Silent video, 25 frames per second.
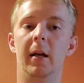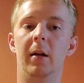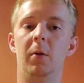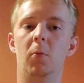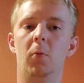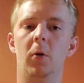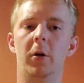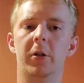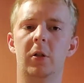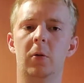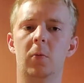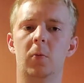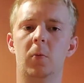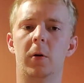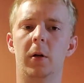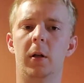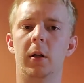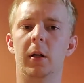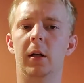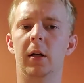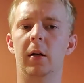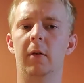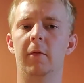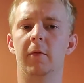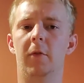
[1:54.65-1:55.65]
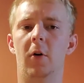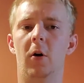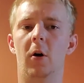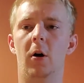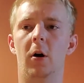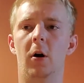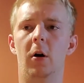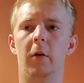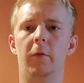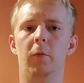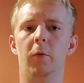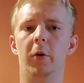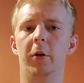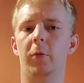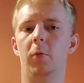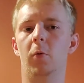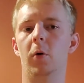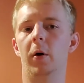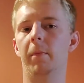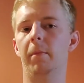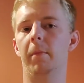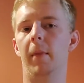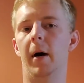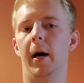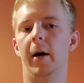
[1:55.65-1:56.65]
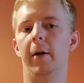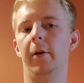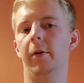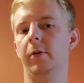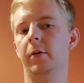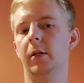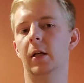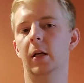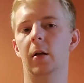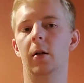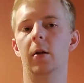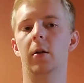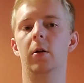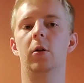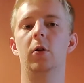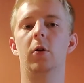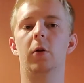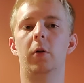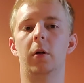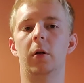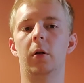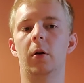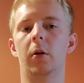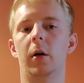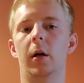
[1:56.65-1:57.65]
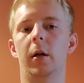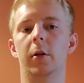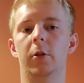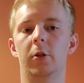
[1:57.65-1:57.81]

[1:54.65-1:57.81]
it wasn't really involved with what modern nuclear